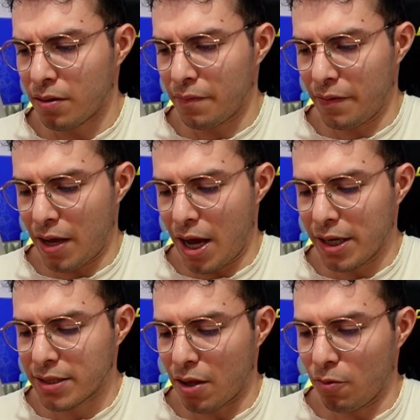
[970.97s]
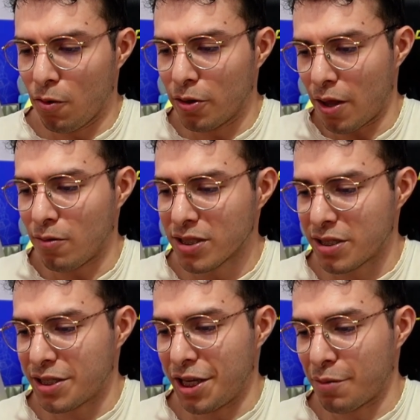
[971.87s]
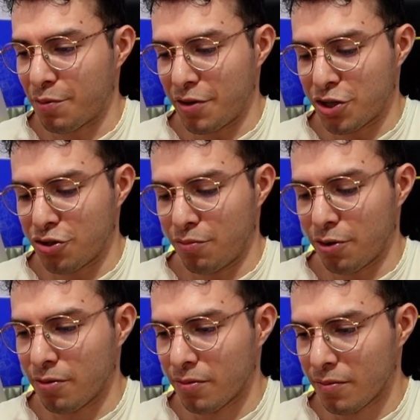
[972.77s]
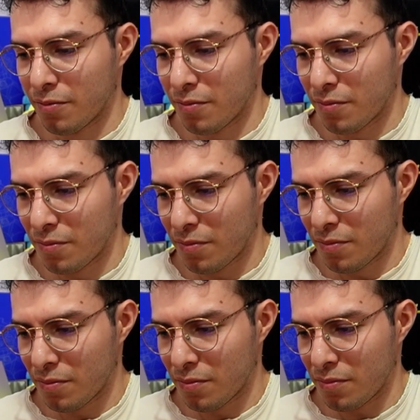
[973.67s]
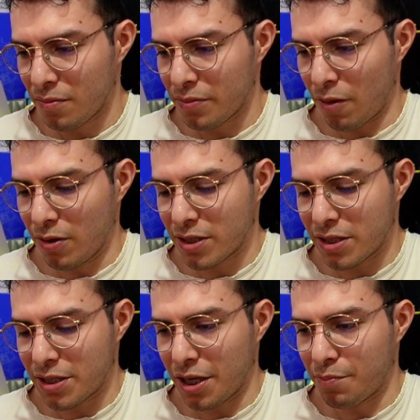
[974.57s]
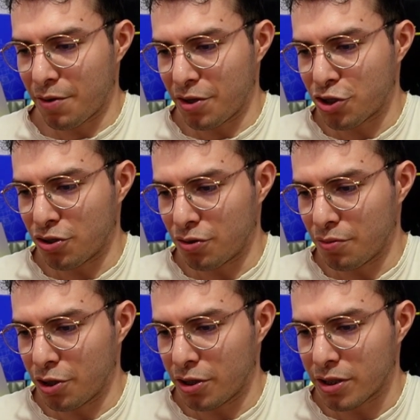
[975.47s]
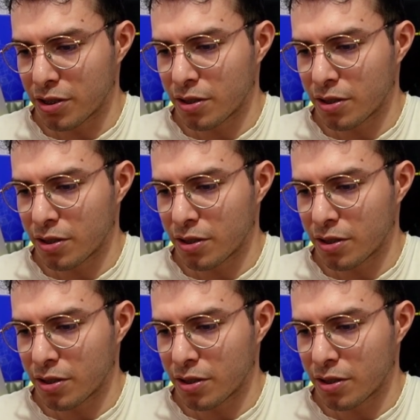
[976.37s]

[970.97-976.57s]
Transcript: Nice. That was a sick prediction, bro. That was a sick prediction, to be honest.